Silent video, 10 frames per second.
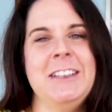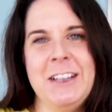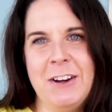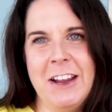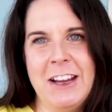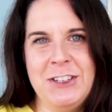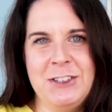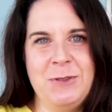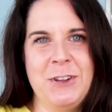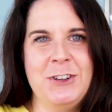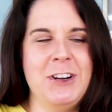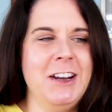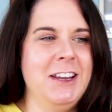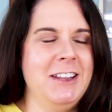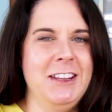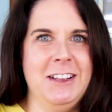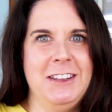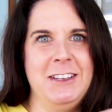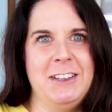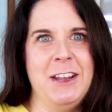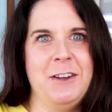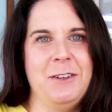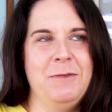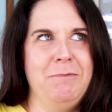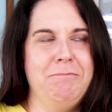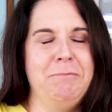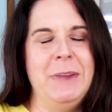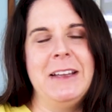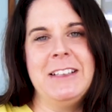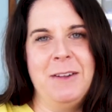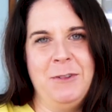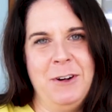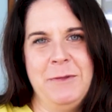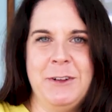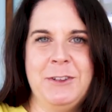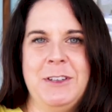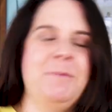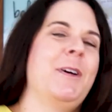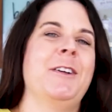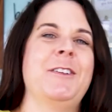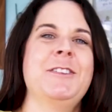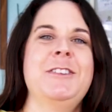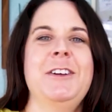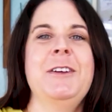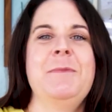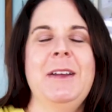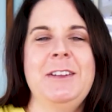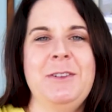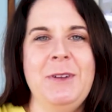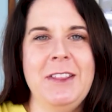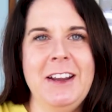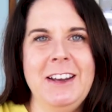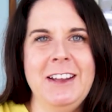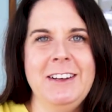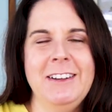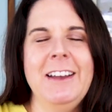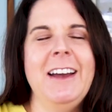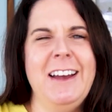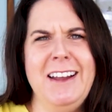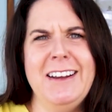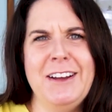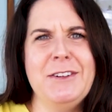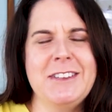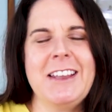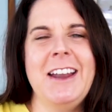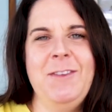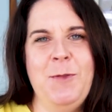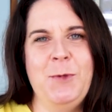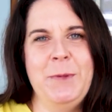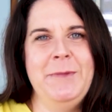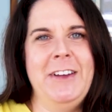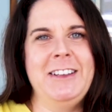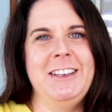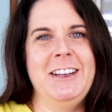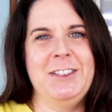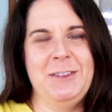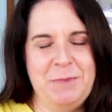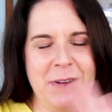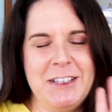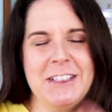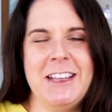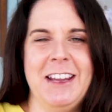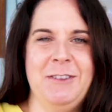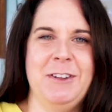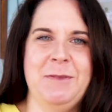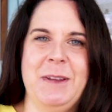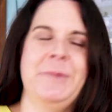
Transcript: interrogations where they're trying to get the, these like big-time criminals and murderers to admit to what they did. I know, it's kind of a morbid fascination, but just hang with